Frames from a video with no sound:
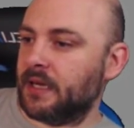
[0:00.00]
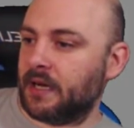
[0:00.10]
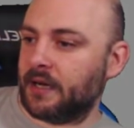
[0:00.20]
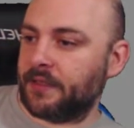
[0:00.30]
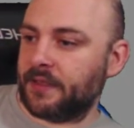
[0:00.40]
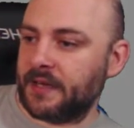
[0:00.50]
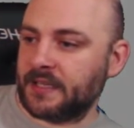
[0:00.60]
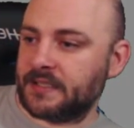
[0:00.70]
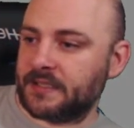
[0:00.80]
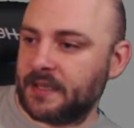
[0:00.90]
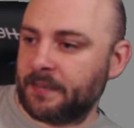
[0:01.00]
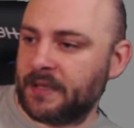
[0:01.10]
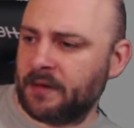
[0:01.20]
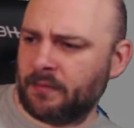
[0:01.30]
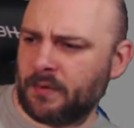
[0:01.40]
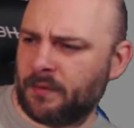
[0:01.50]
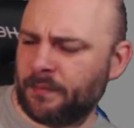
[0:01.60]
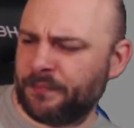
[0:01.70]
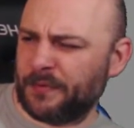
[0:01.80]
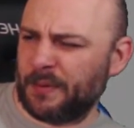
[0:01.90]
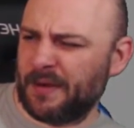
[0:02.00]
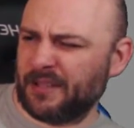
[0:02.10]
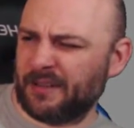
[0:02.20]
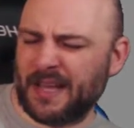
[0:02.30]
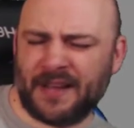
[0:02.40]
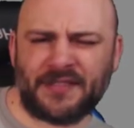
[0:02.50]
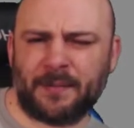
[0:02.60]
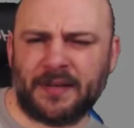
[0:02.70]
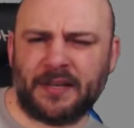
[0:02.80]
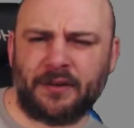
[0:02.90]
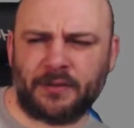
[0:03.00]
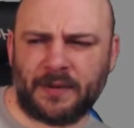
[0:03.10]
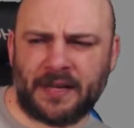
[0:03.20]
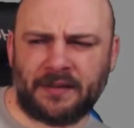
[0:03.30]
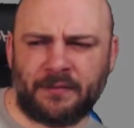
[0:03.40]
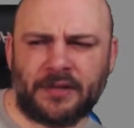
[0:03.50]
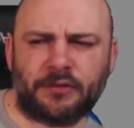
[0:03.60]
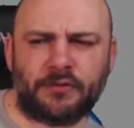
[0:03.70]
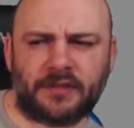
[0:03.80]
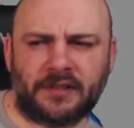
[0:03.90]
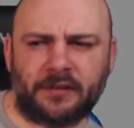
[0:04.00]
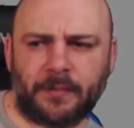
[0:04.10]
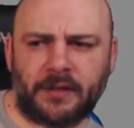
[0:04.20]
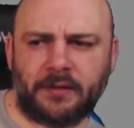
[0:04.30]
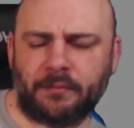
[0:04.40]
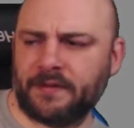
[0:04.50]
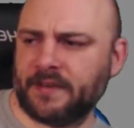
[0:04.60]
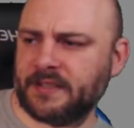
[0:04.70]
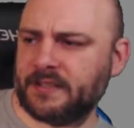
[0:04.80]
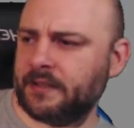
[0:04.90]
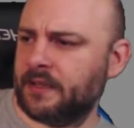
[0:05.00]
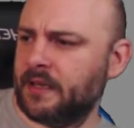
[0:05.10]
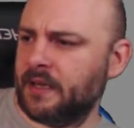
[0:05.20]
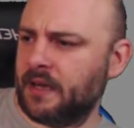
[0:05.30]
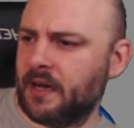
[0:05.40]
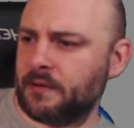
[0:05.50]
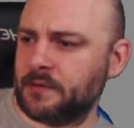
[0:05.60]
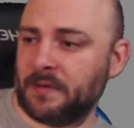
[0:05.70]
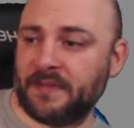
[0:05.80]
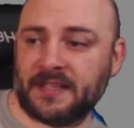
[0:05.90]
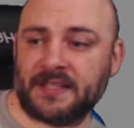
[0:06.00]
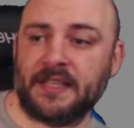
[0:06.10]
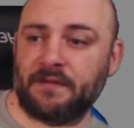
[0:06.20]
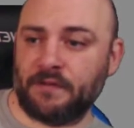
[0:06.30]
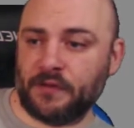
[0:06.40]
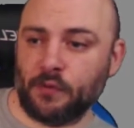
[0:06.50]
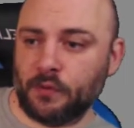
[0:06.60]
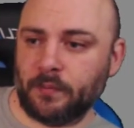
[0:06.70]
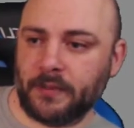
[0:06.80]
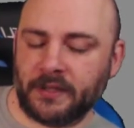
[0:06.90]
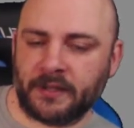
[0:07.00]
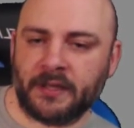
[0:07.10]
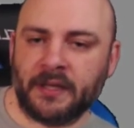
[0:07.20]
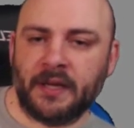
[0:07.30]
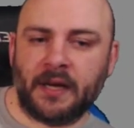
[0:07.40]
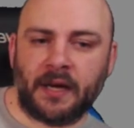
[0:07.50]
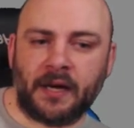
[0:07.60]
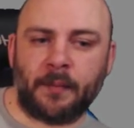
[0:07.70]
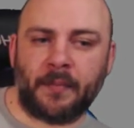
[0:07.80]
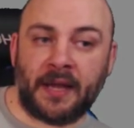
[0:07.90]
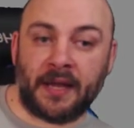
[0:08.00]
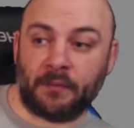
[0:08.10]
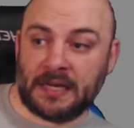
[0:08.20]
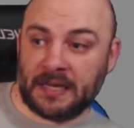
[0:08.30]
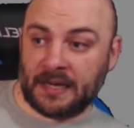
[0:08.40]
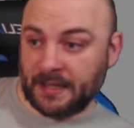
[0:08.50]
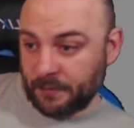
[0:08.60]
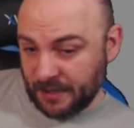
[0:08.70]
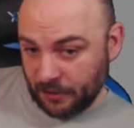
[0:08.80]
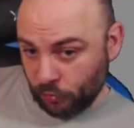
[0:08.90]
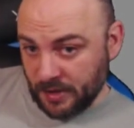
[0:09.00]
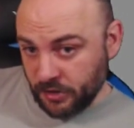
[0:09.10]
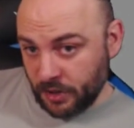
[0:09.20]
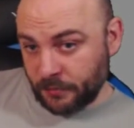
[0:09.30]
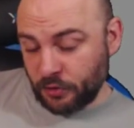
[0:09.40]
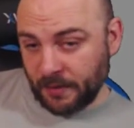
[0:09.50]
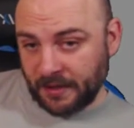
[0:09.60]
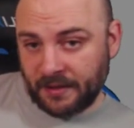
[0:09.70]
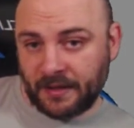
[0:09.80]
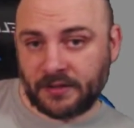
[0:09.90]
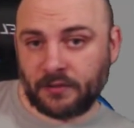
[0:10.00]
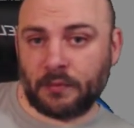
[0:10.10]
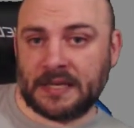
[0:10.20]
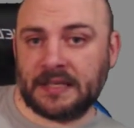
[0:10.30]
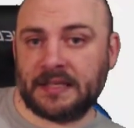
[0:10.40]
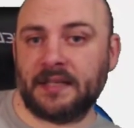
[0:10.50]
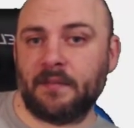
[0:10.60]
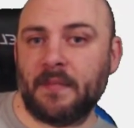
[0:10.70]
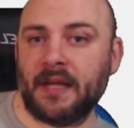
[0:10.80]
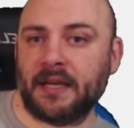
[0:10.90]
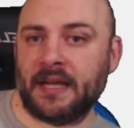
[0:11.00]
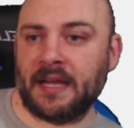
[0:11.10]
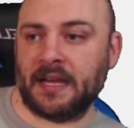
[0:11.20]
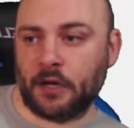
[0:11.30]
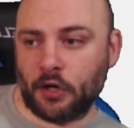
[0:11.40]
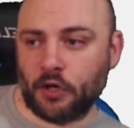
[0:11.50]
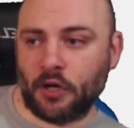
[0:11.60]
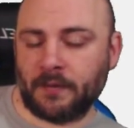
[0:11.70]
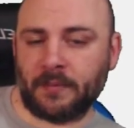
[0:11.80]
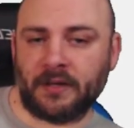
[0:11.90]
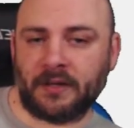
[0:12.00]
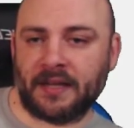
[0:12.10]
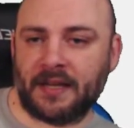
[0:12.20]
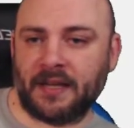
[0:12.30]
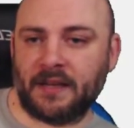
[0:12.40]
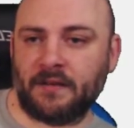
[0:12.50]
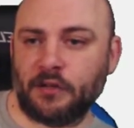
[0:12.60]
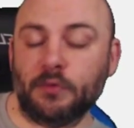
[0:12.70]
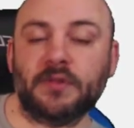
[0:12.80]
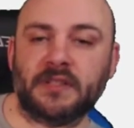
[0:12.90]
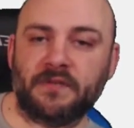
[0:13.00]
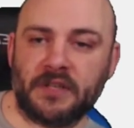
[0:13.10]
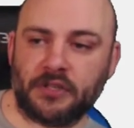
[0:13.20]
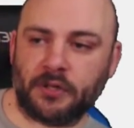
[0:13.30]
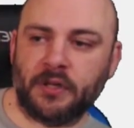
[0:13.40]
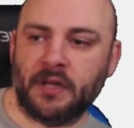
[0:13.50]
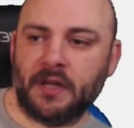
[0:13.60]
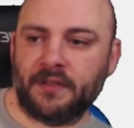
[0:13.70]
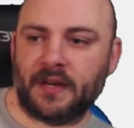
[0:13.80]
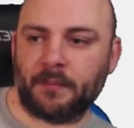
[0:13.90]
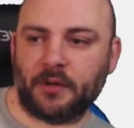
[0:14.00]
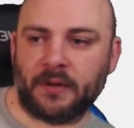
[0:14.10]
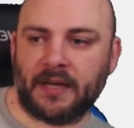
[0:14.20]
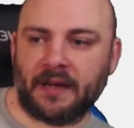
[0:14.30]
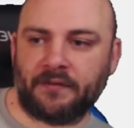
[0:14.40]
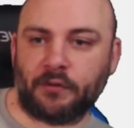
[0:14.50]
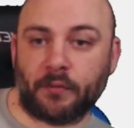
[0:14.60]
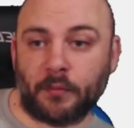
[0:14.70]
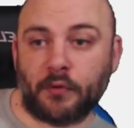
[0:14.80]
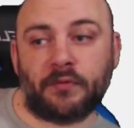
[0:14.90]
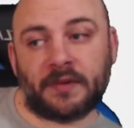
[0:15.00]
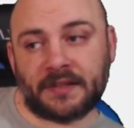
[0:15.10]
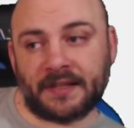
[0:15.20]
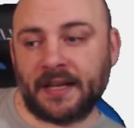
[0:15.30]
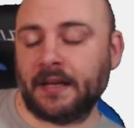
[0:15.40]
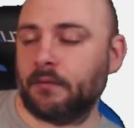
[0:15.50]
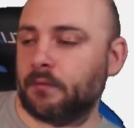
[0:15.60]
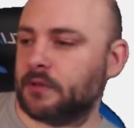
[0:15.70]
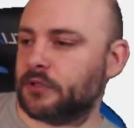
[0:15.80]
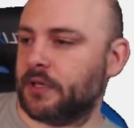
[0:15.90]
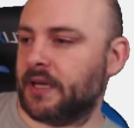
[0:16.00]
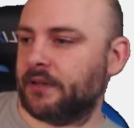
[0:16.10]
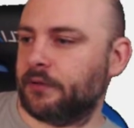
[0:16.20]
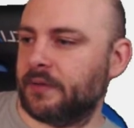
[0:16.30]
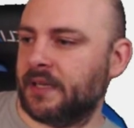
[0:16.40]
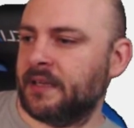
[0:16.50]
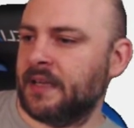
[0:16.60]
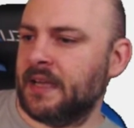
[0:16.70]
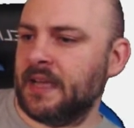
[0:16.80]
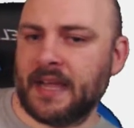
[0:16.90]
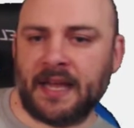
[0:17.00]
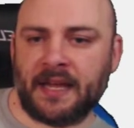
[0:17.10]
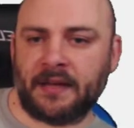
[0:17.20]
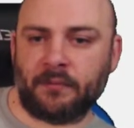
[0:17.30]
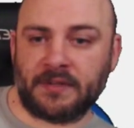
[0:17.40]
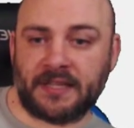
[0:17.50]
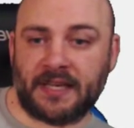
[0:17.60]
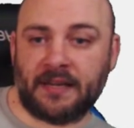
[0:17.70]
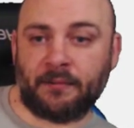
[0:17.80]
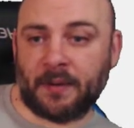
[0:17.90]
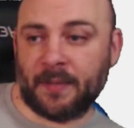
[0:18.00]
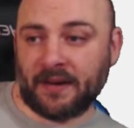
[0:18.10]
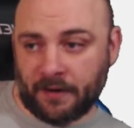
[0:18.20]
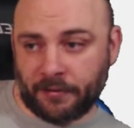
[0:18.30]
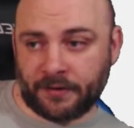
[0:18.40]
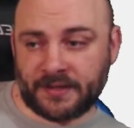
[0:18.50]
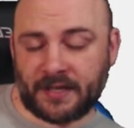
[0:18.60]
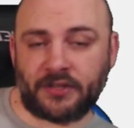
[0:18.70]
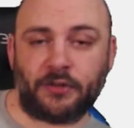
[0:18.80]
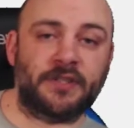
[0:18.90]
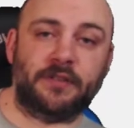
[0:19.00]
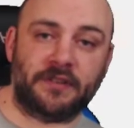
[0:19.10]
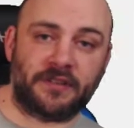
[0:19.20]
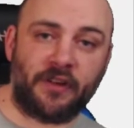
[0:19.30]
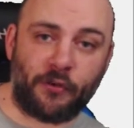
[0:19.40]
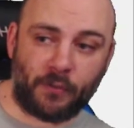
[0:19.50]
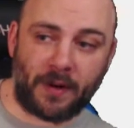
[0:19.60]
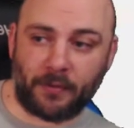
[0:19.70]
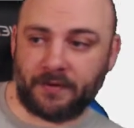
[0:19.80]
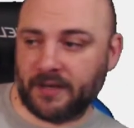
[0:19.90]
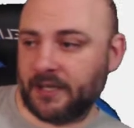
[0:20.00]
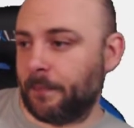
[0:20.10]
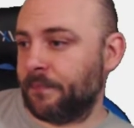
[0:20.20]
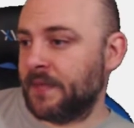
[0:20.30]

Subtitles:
The next step here, well, we have a little half step in here because we introduced a little bug. We fixed it. Was we fixed the fuel bug. And I think we did a great job doing that. We did make a non-bug, a useless feature that I'm going to have to remove today. We'll show you how to do that. And once again, we made another design choice, so there's another whiteboard video.